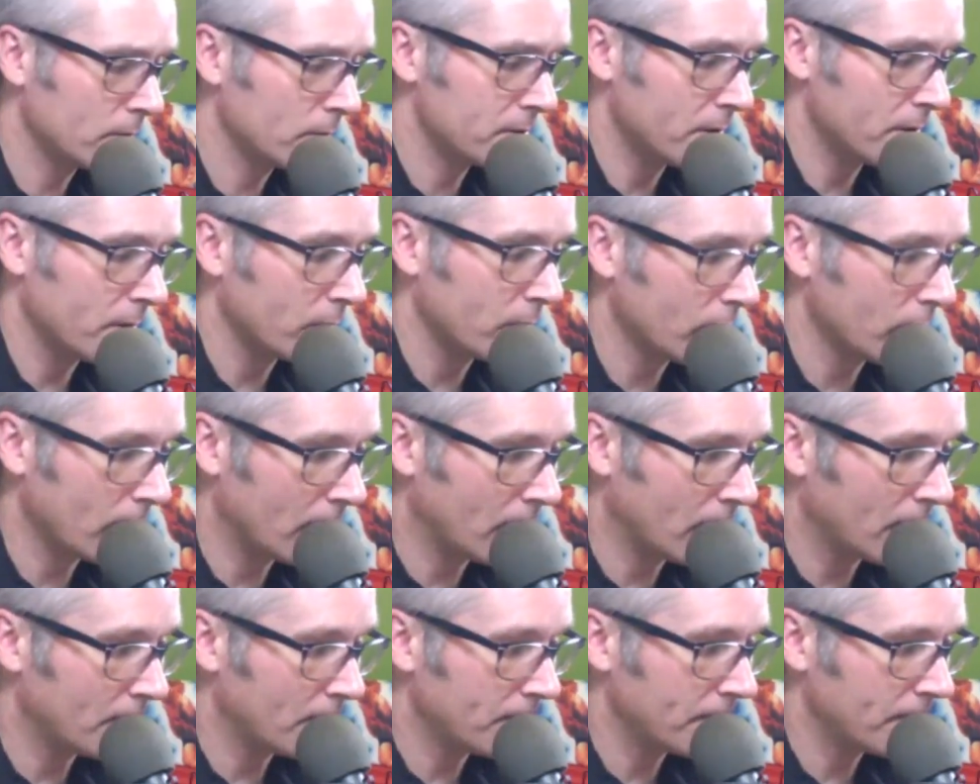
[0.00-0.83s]
So
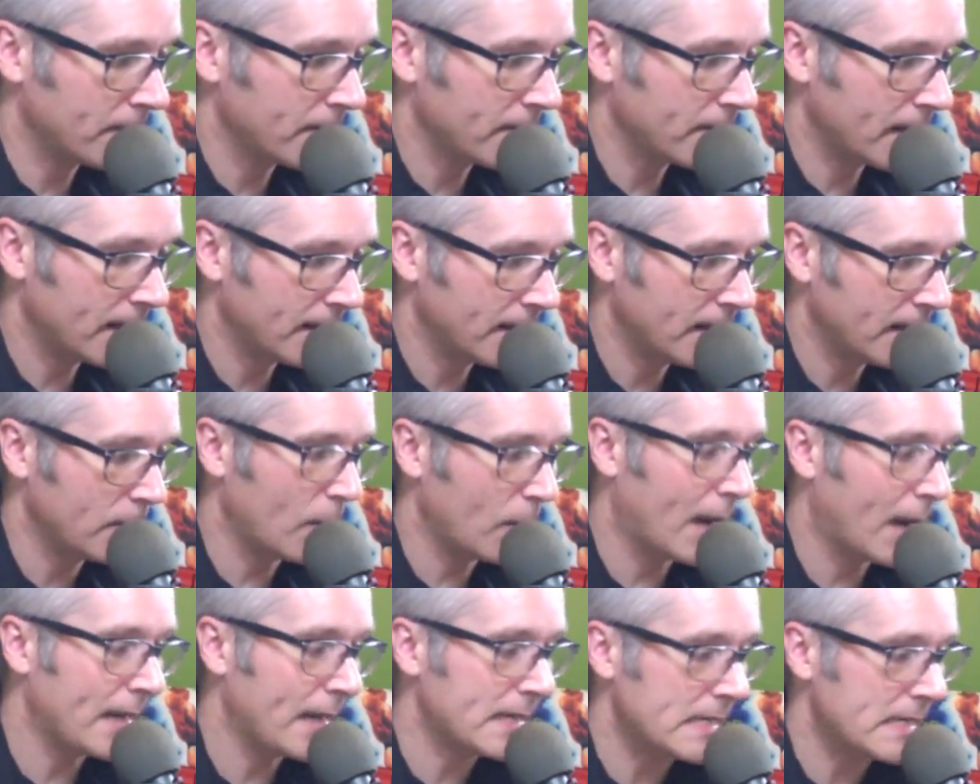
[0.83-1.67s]
um,
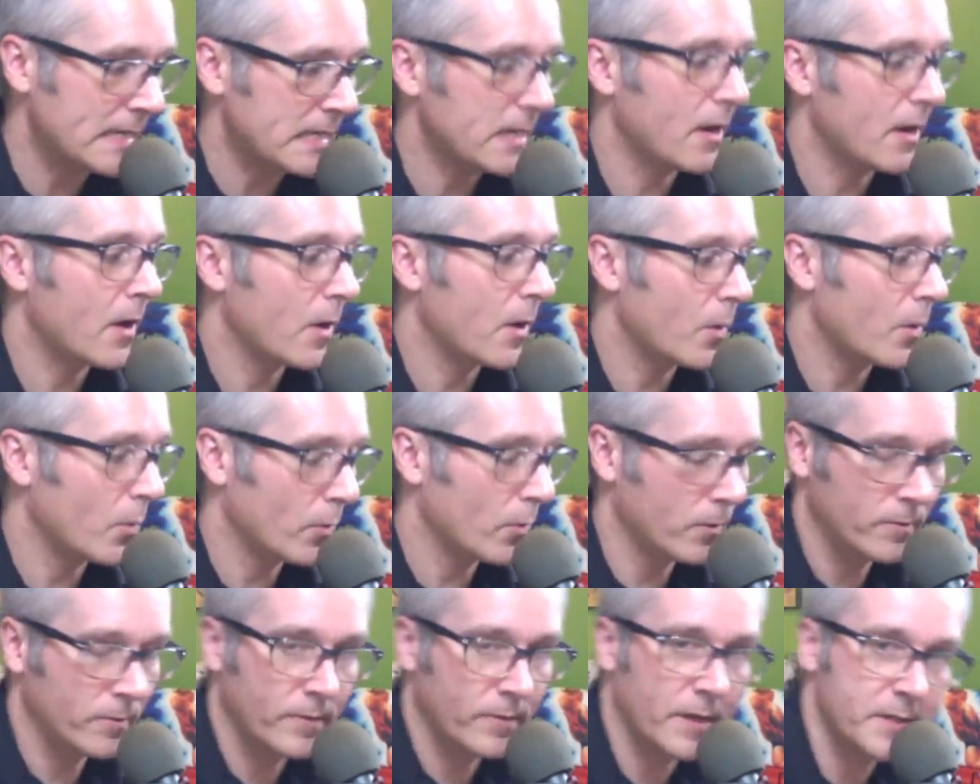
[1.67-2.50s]

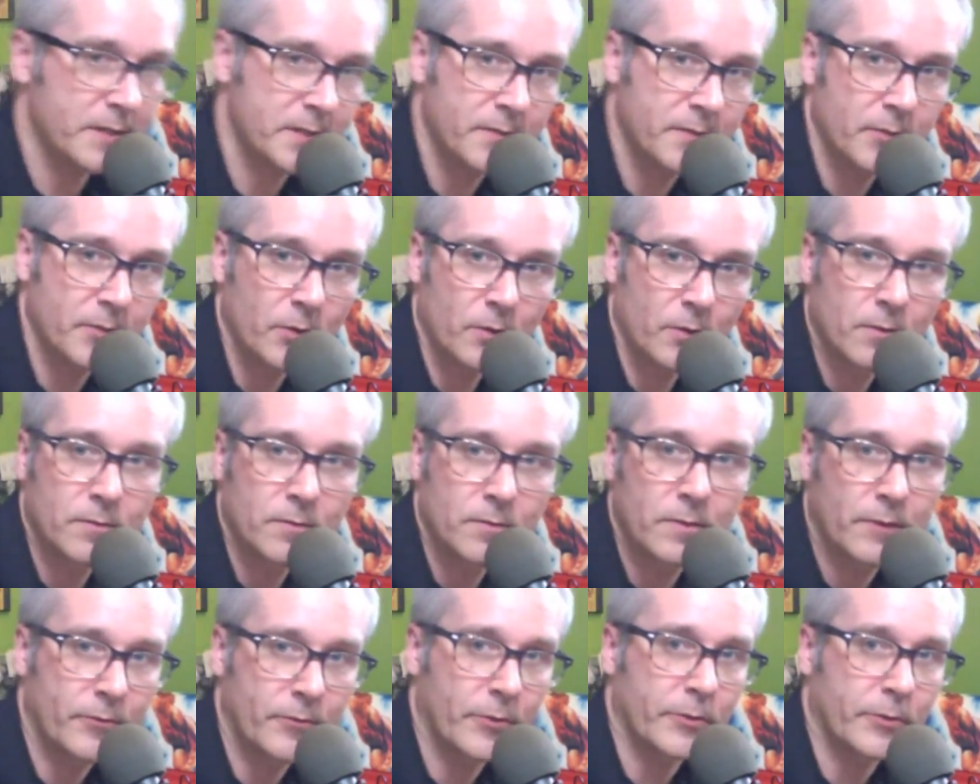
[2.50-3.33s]
EYEO Festival,
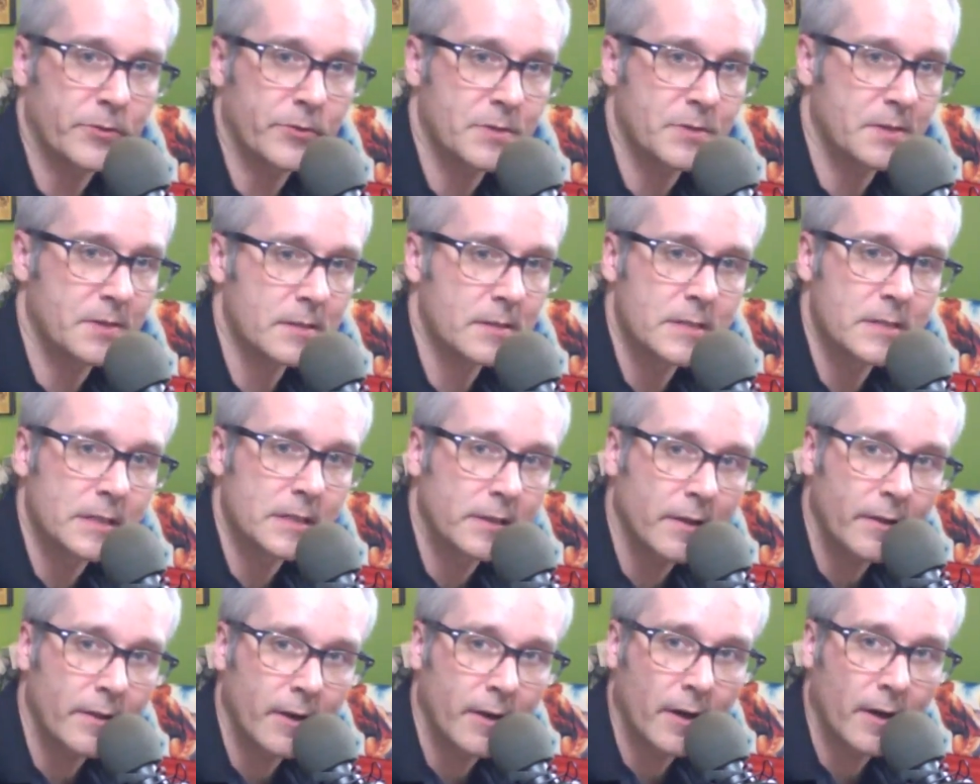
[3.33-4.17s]
if you're just listening
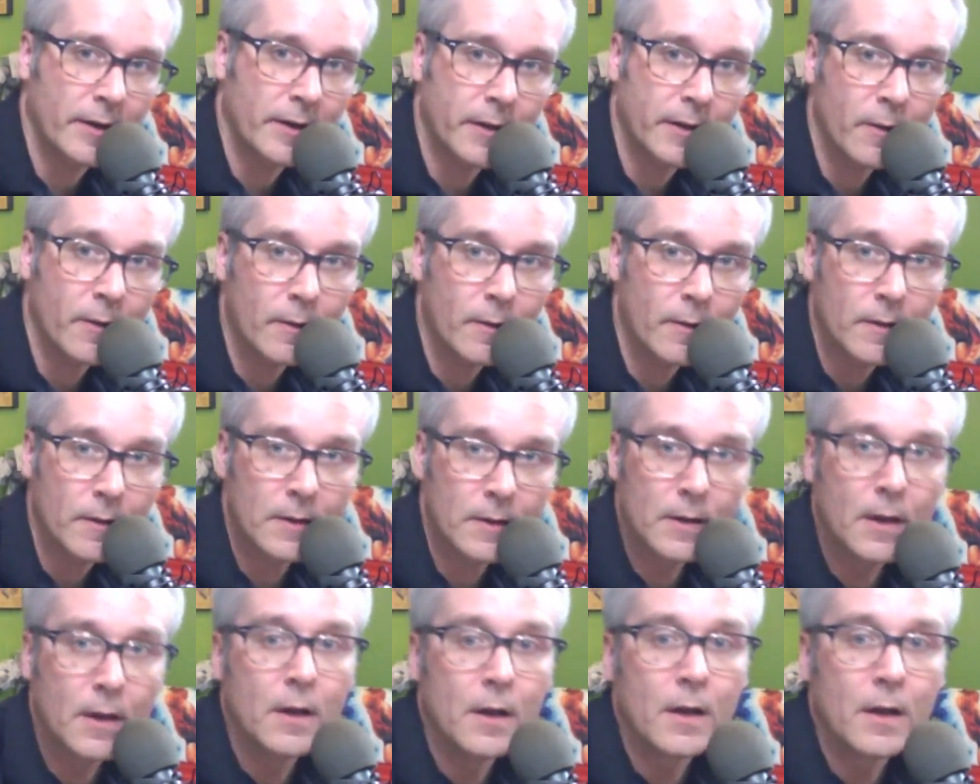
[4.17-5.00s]
mm. to the audio,
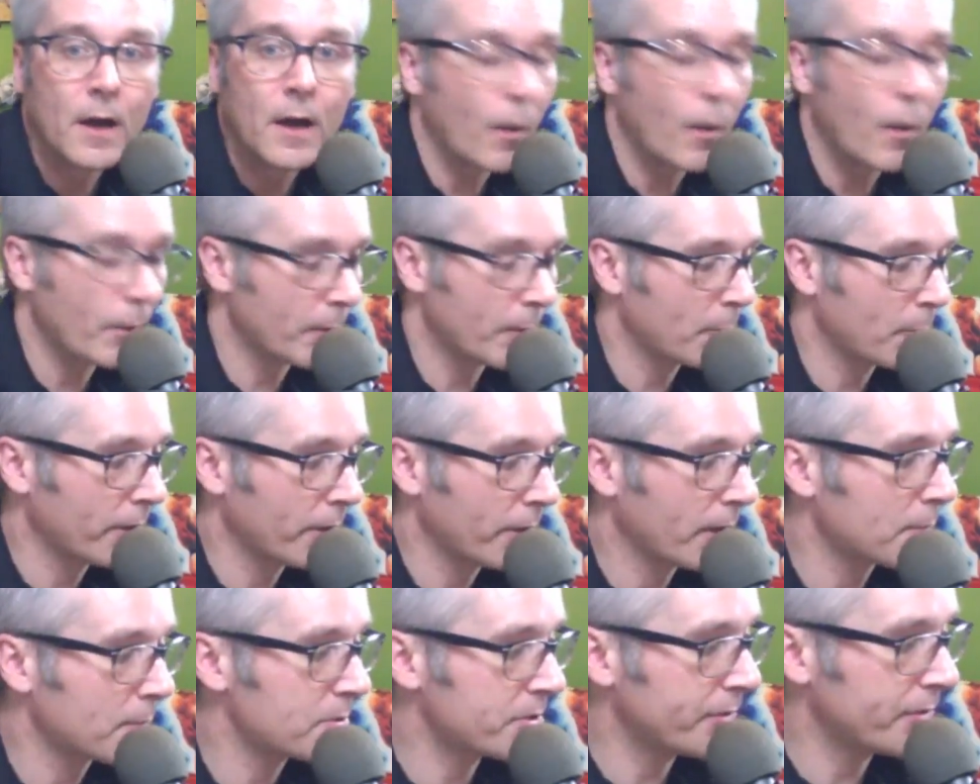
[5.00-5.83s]
uh, we were
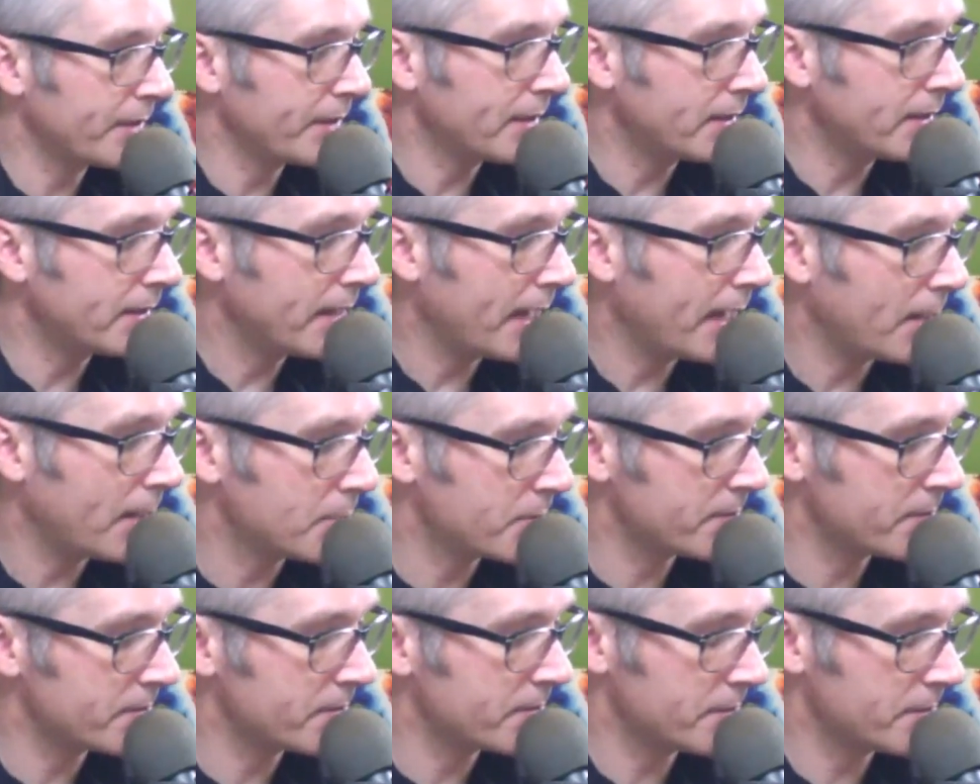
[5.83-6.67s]
pulling up screen
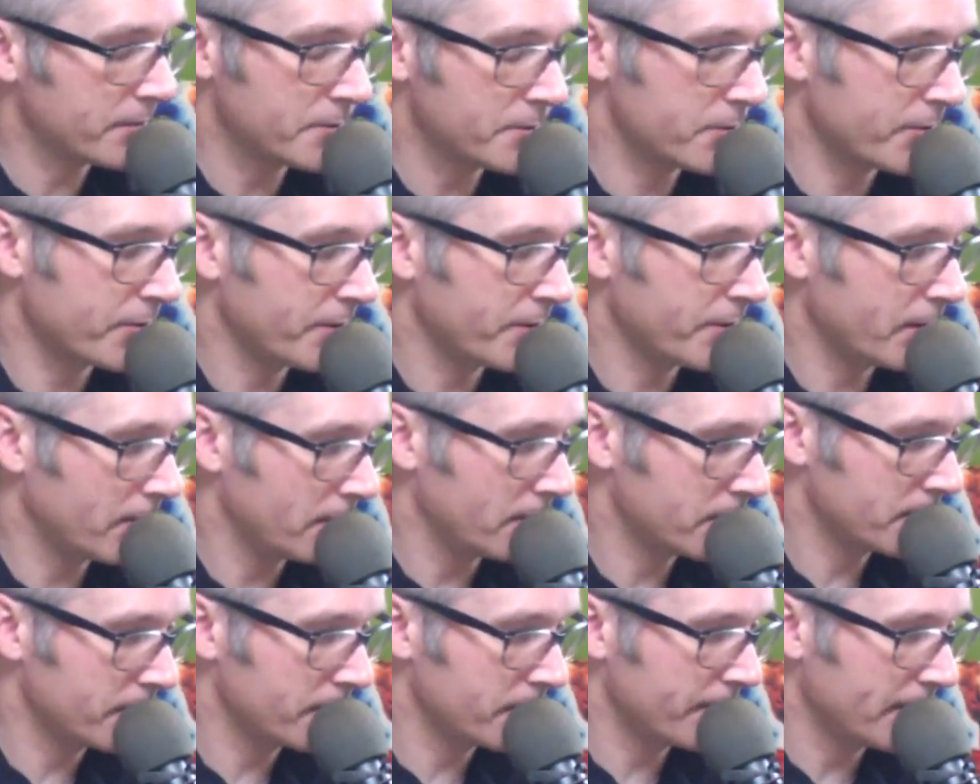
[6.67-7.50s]
captures or sc-
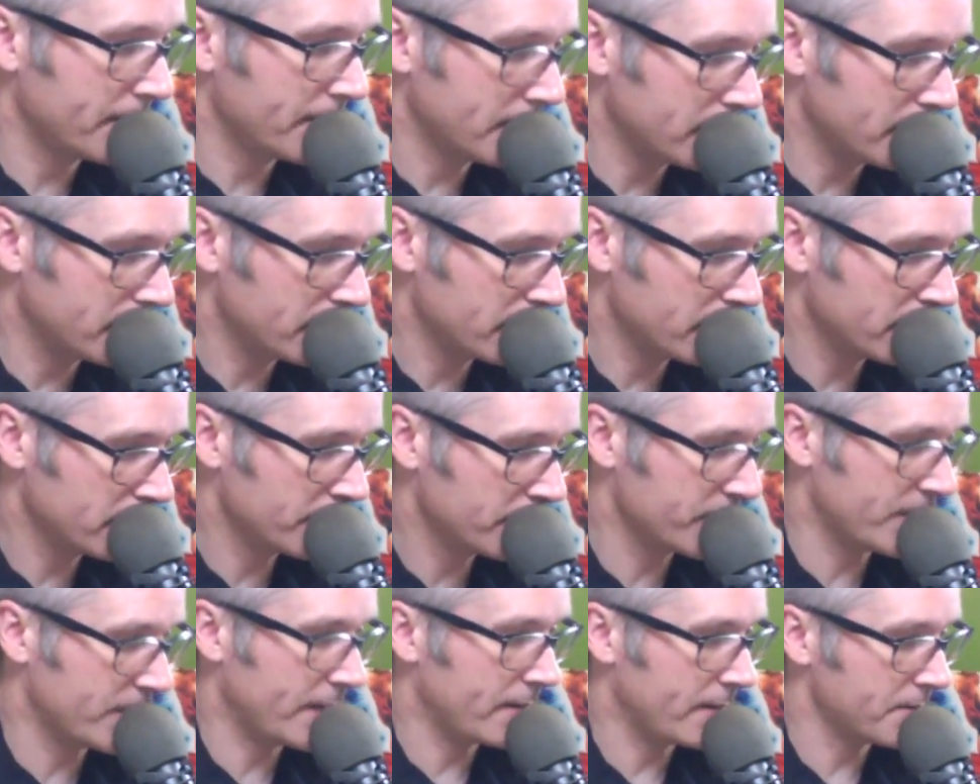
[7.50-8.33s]
uh, screen
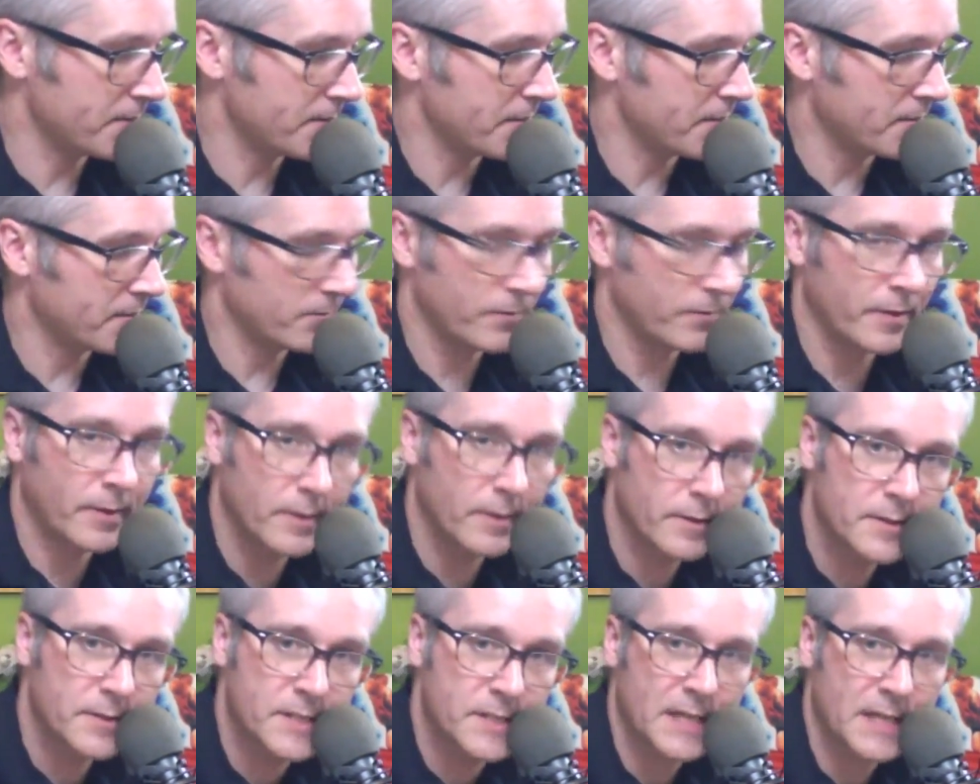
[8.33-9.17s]
shares of
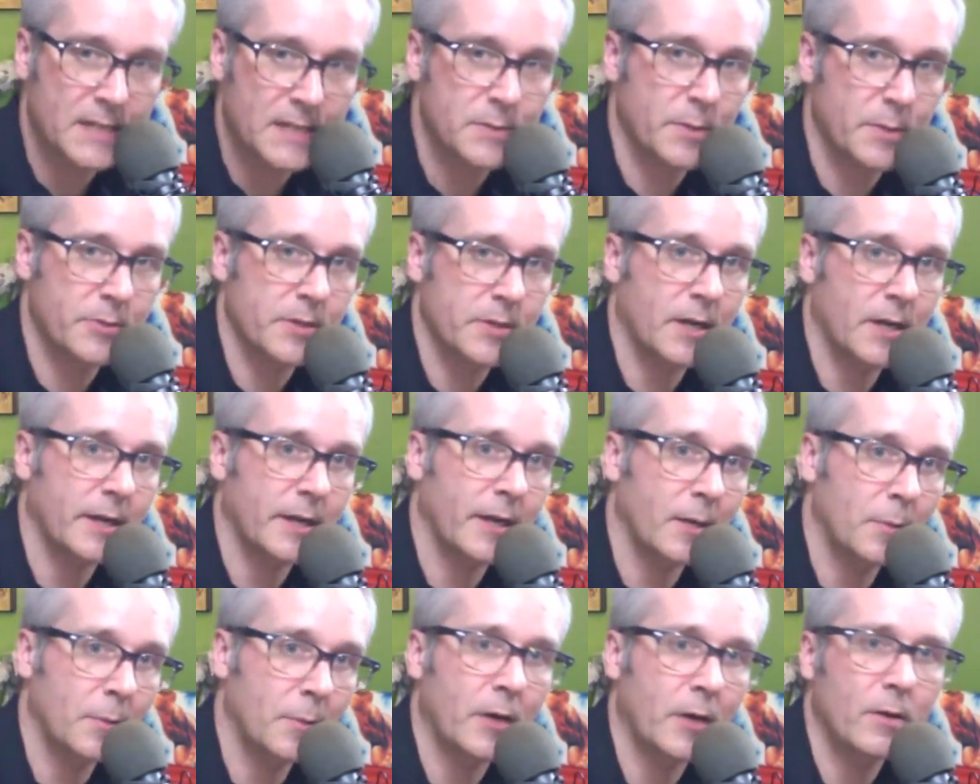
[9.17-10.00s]
the sites we were
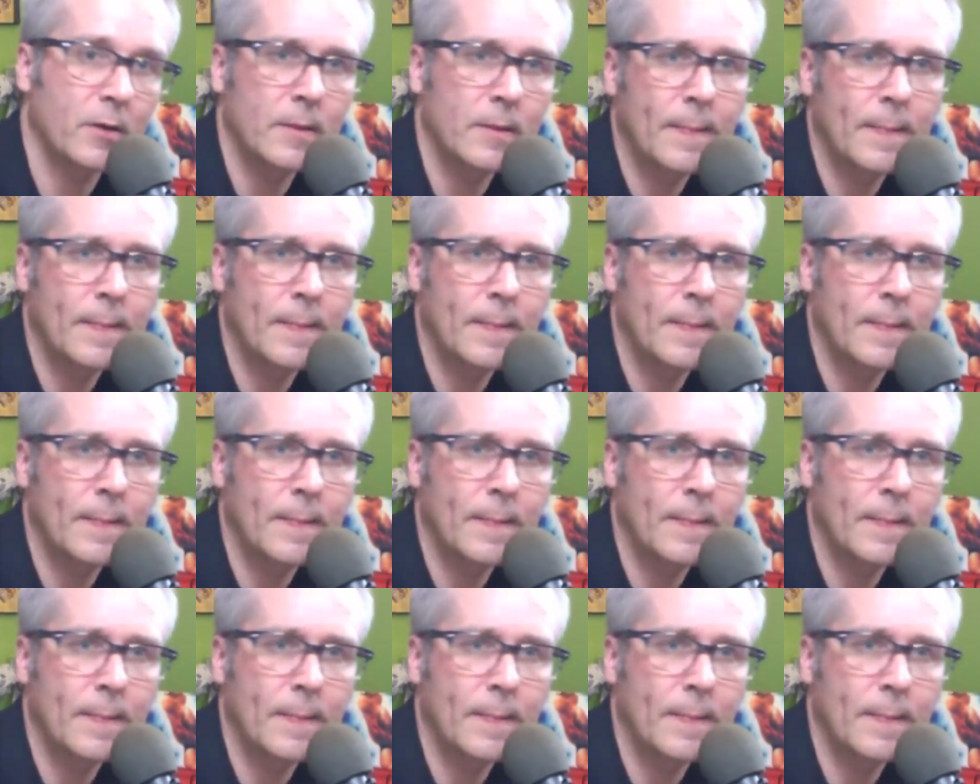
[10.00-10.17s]
talking about.